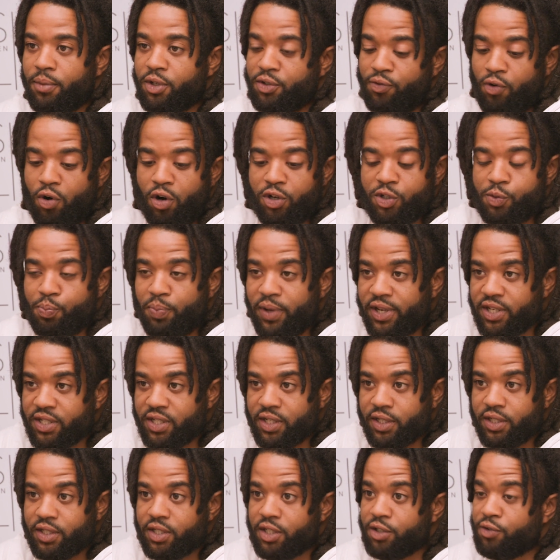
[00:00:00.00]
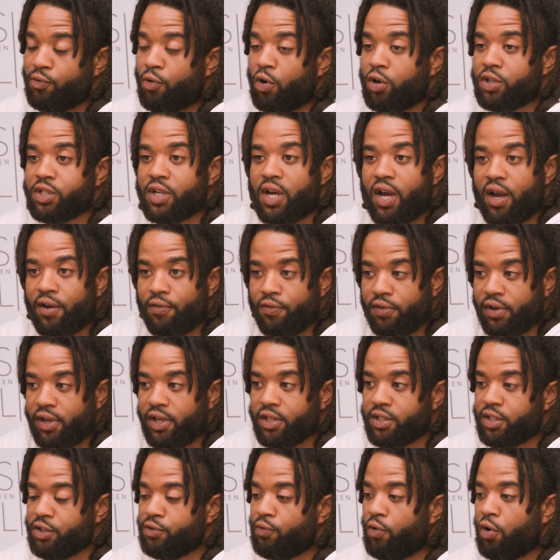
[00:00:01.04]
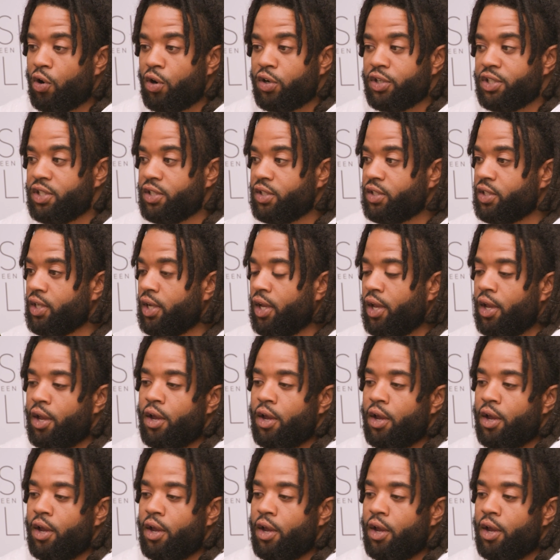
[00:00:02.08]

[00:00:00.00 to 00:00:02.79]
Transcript: as far as business, as far as confidence, as far as just